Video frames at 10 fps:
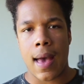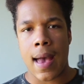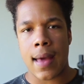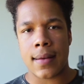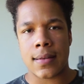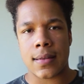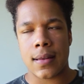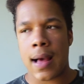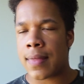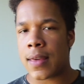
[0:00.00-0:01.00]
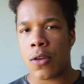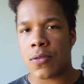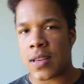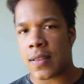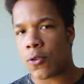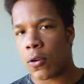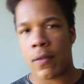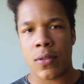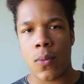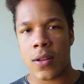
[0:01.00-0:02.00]
And I think you'll see this all
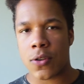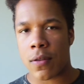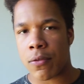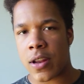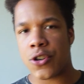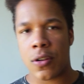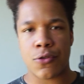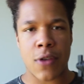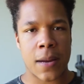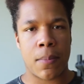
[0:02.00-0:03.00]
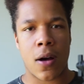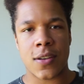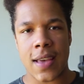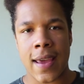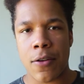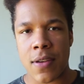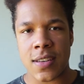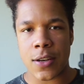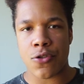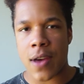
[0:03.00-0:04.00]
over the world, sort of regional trade blocks,
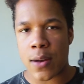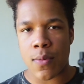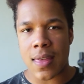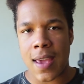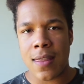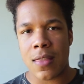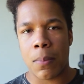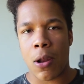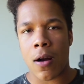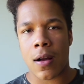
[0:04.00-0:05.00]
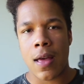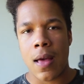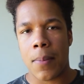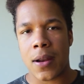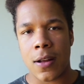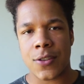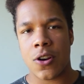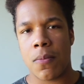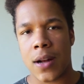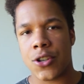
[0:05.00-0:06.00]
increasing trade within the bloc, but not
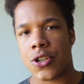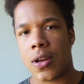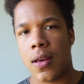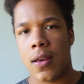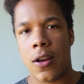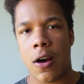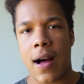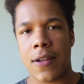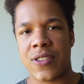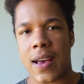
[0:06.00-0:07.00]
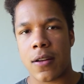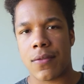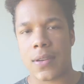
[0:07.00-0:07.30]
so much, outside of